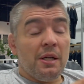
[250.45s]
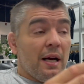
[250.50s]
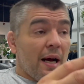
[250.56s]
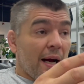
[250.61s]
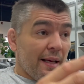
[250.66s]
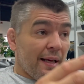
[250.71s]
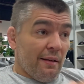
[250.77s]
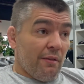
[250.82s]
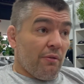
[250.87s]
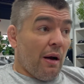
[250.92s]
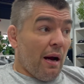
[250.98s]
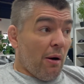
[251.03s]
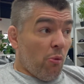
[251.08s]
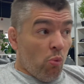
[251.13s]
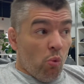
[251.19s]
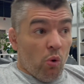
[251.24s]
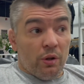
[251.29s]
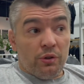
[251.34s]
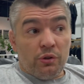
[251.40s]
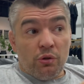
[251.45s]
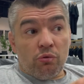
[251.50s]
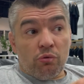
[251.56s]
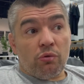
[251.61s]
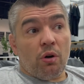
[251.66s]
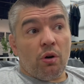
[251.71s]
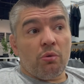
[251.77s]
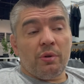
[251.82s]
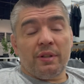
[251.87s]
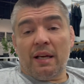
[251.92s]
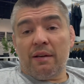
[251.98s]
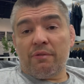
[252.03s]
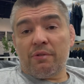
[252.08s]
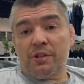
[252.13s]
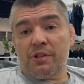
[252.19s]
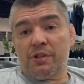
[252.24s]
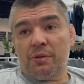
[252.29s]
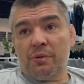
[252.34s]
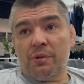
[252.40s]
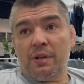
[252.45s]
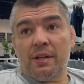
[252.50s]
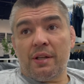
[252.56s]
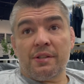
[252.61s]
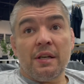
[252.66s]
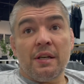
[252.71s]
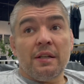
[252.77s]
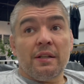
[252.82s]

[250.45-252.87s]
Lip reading: I want to roll with every student,